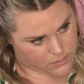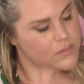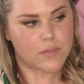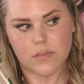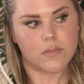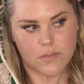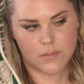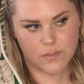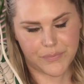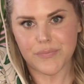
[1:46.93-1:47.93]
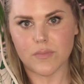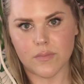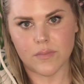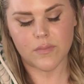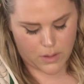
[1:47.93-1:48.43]
I wanna
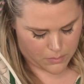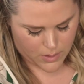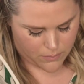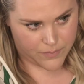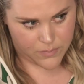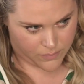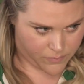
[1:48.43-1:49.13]
be with you